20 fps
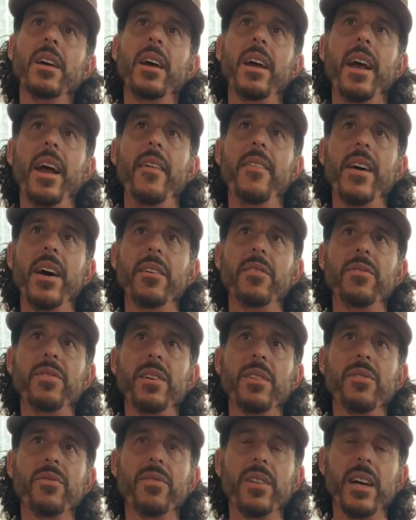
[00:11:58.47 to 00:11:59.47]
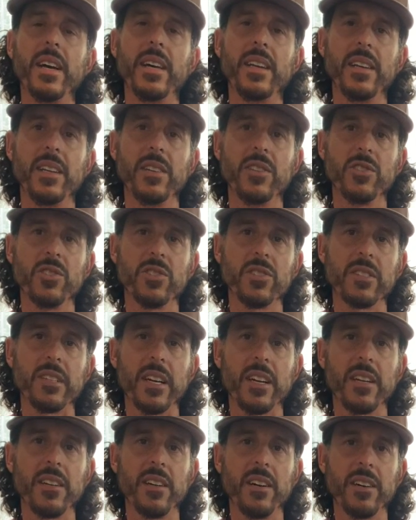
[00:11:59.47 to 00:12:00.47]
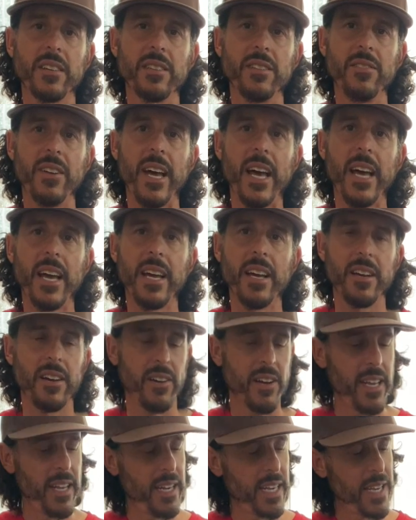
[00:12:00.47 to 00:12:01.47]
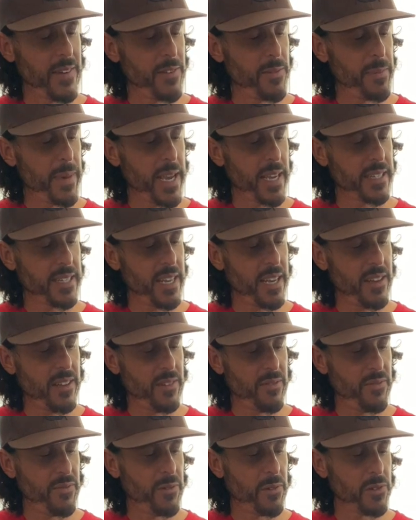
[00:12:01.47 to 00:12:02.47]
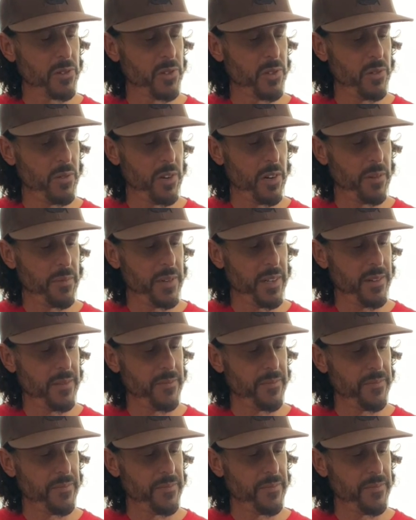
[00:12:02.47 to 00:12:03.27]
And that fifth fret is your second octave A. Okay, now coming back down, 4-2 open.